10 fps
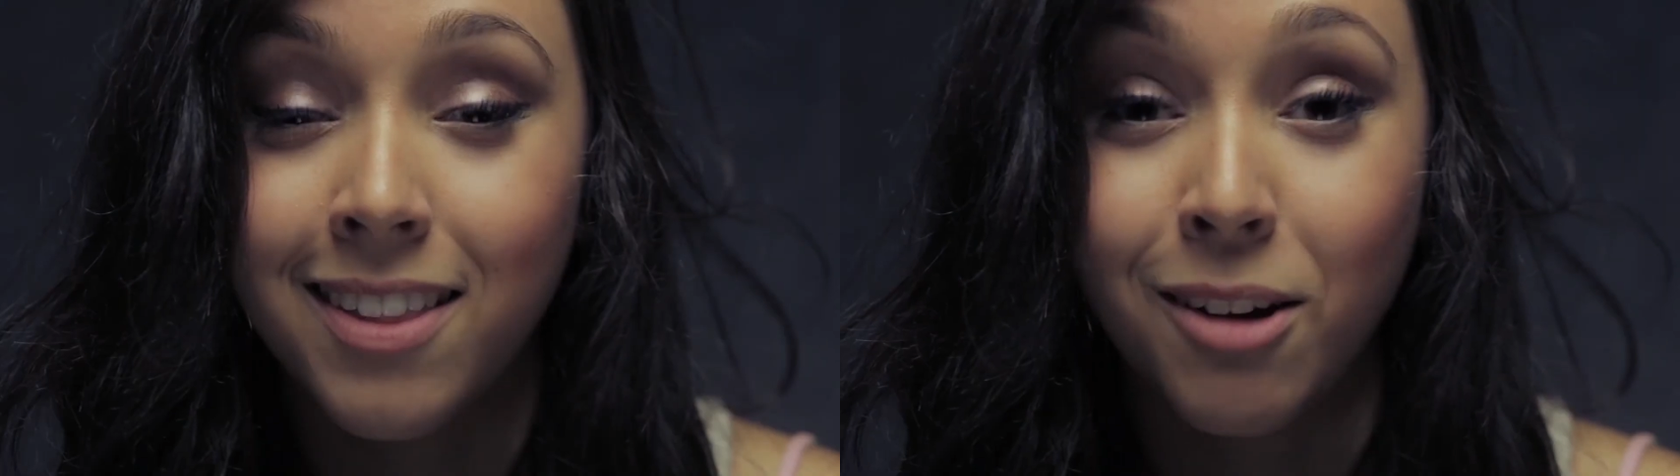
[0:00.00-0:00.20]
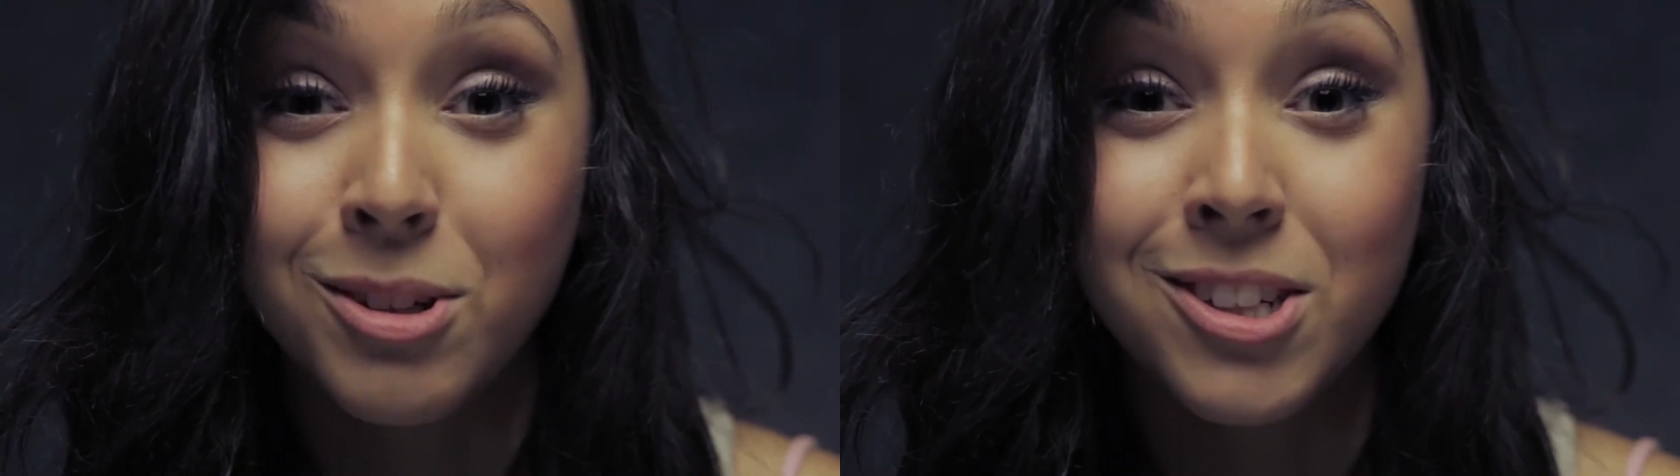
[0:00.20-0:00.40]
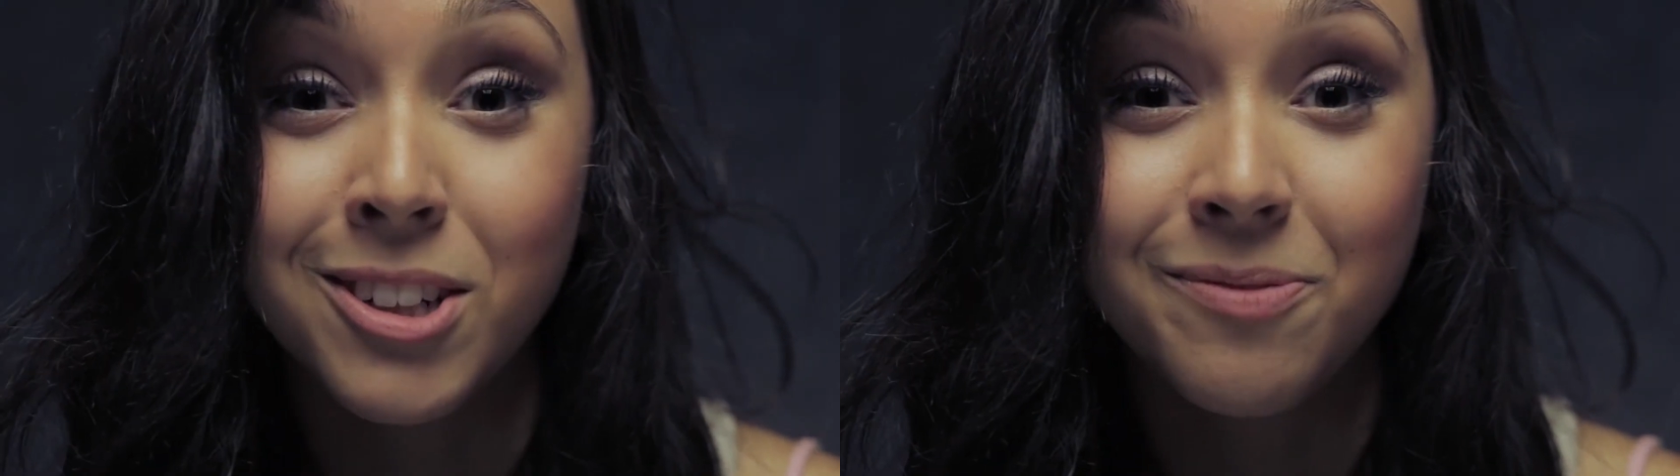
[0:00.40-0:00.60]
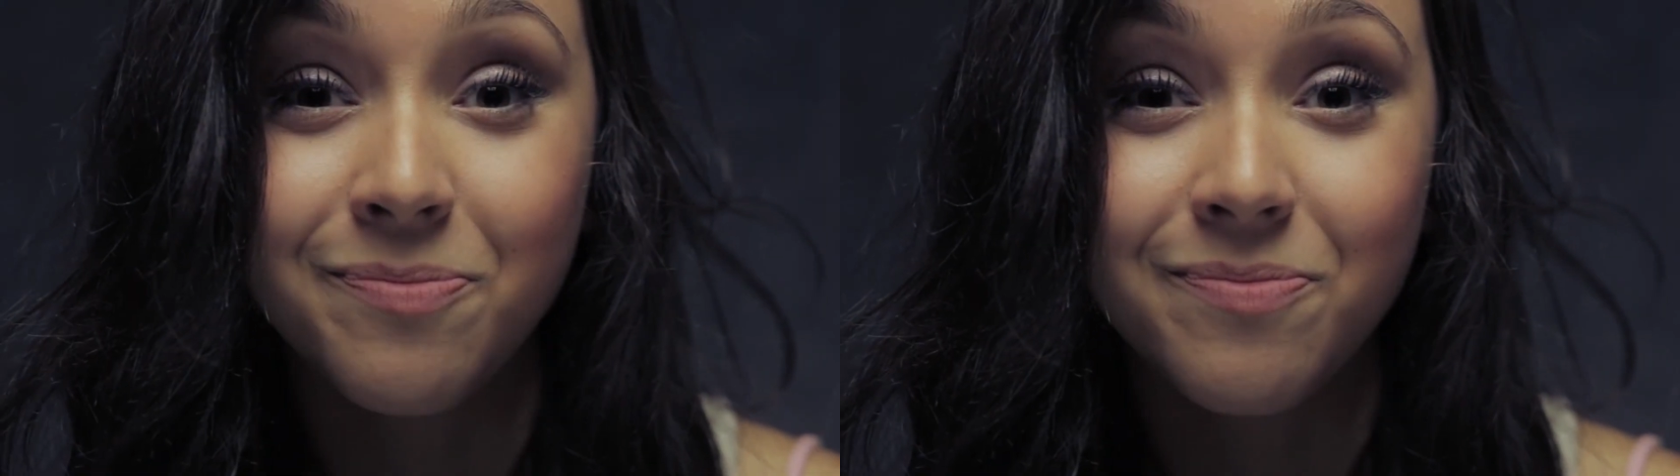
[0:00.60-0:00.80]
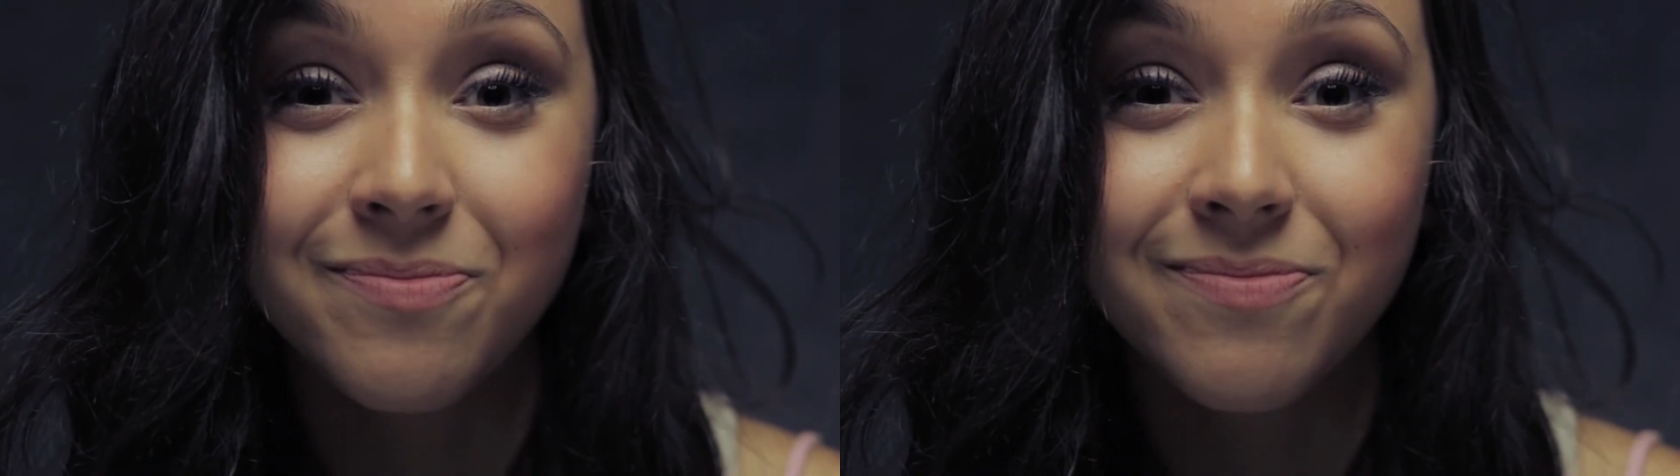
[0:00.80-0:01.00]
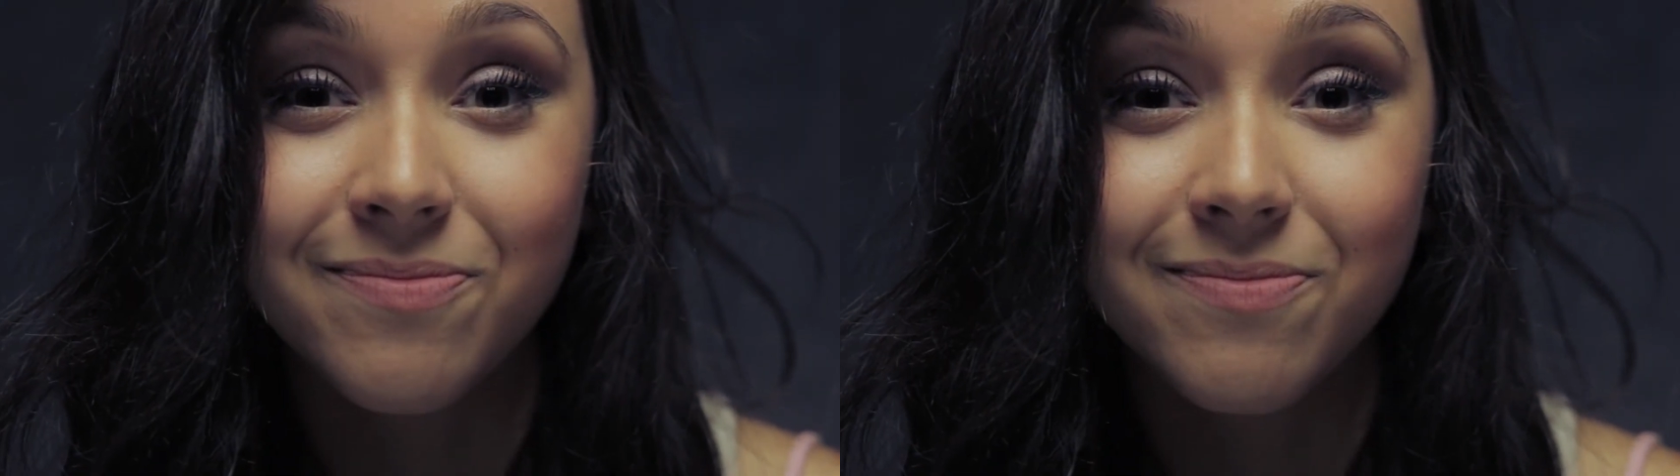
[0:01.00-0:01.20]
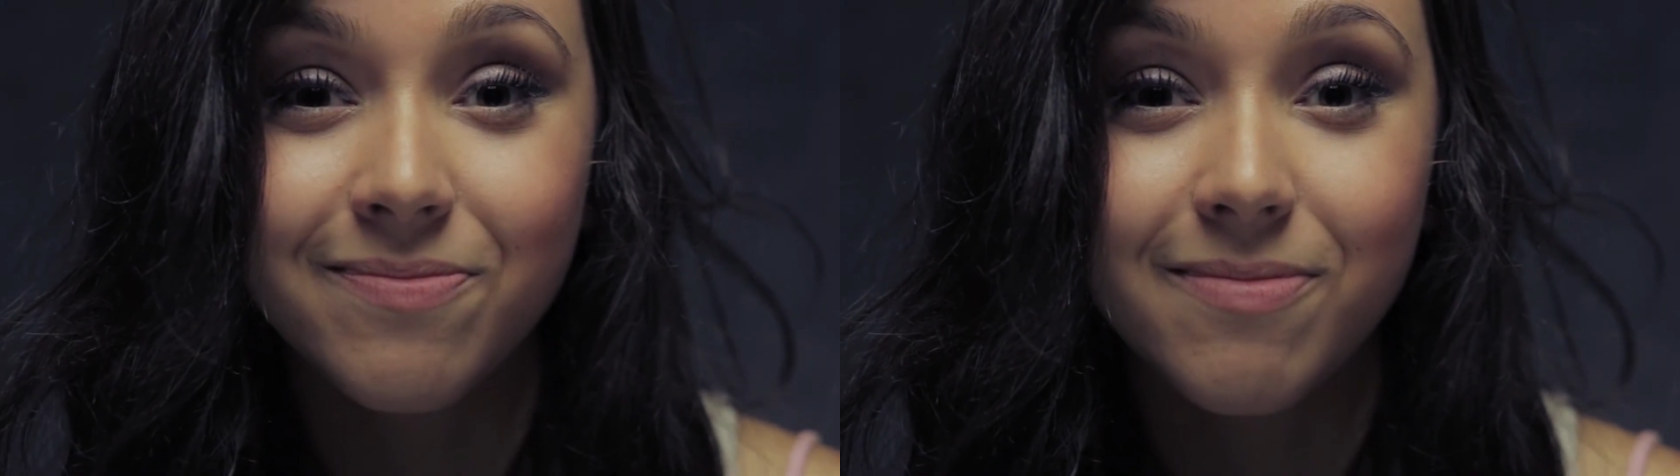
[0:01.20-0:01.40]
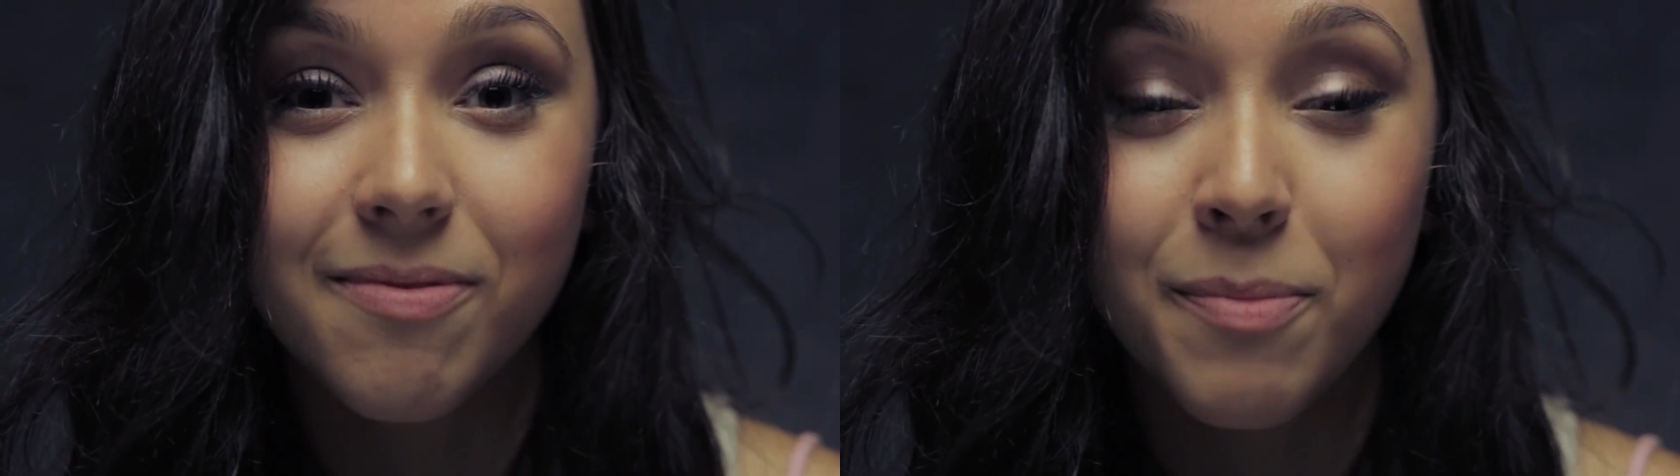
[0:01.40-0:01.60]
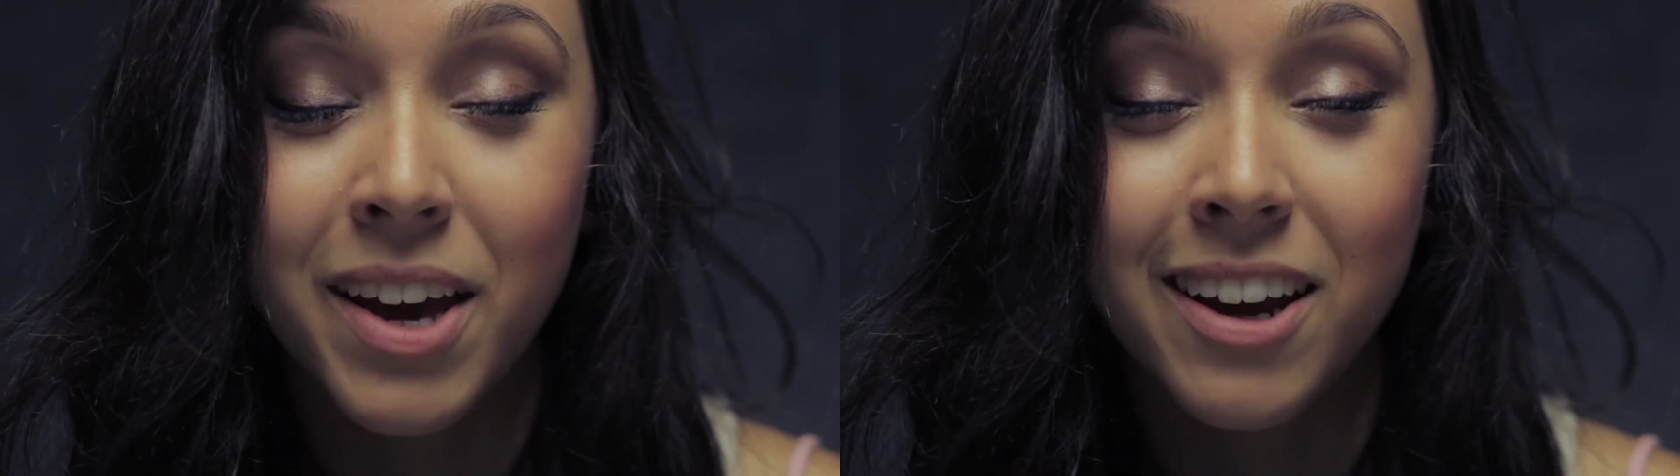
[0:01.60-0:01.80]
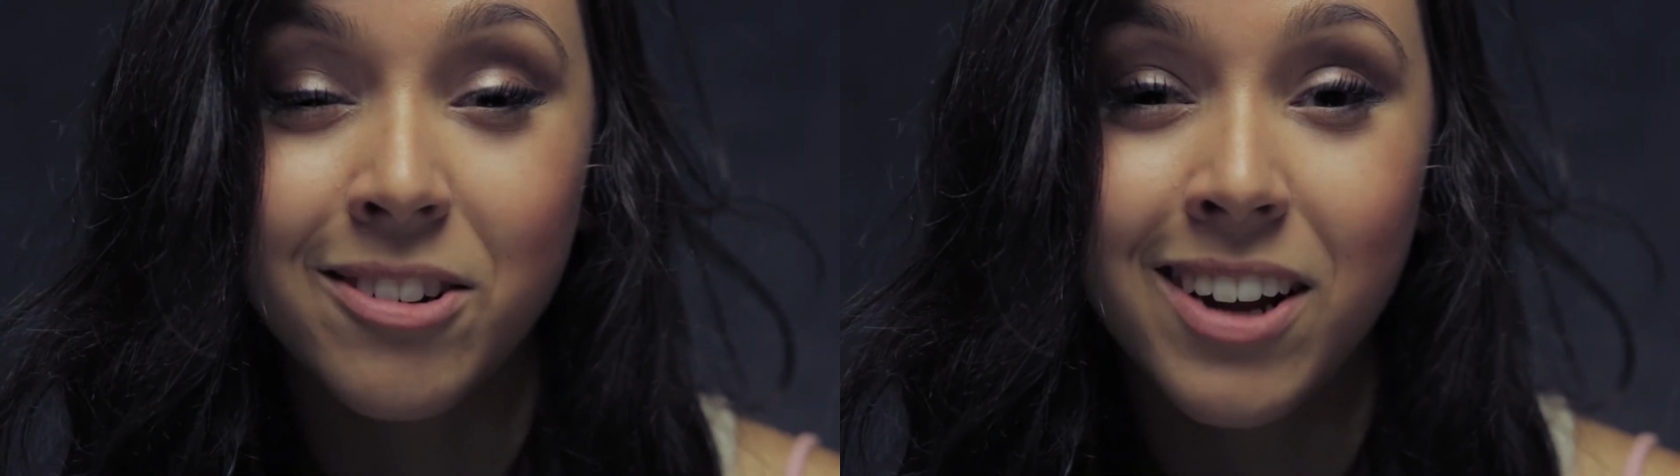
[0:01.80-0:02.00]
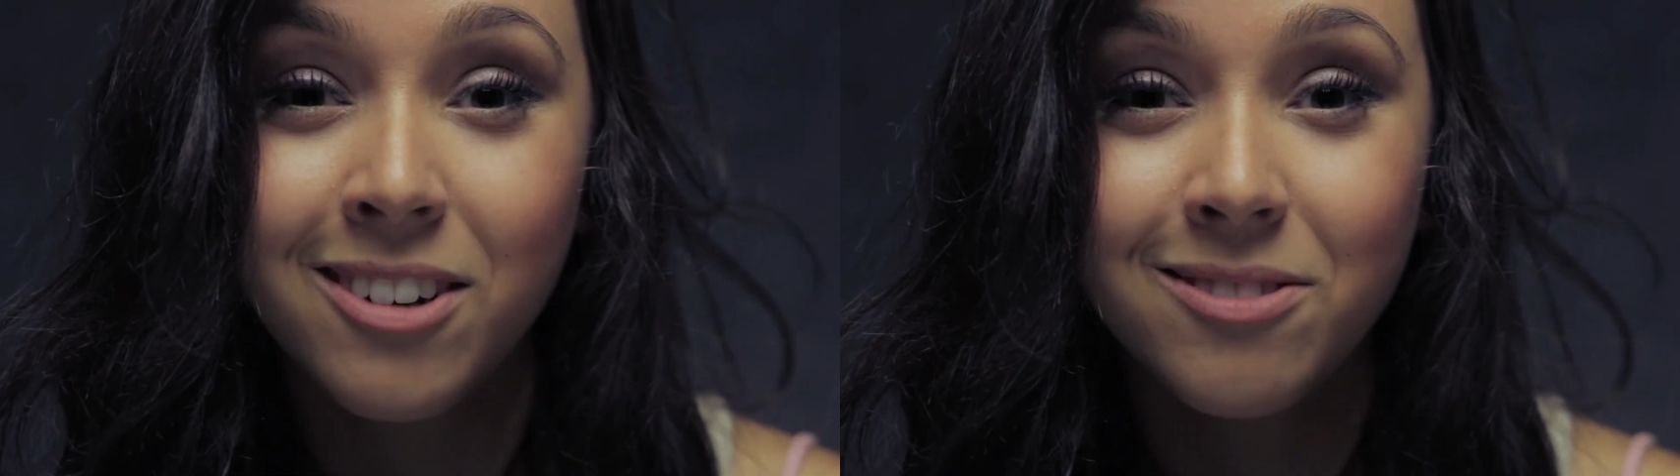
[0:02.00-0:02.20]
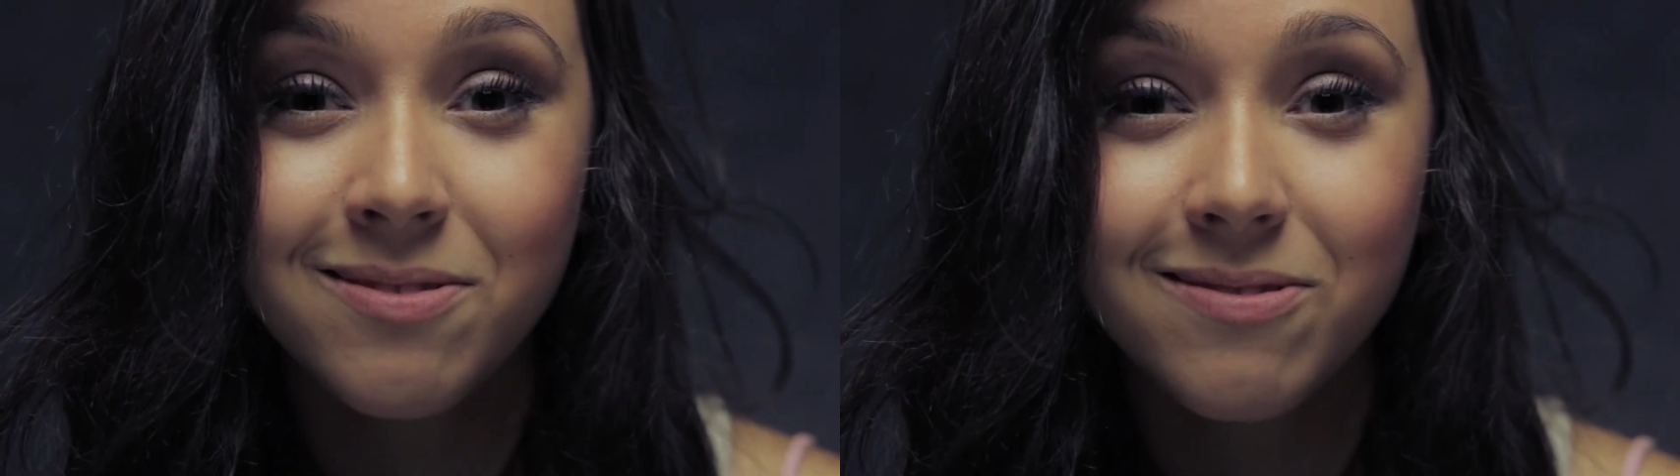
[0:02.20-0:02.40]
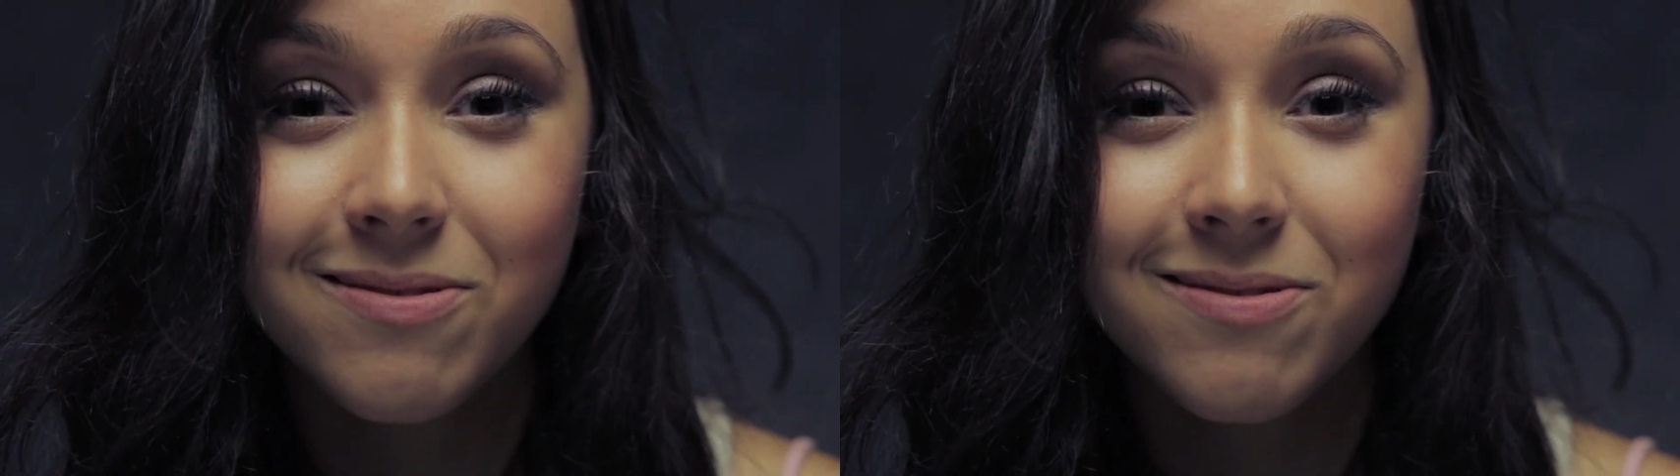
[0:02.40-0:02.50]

And that was all. May I go now?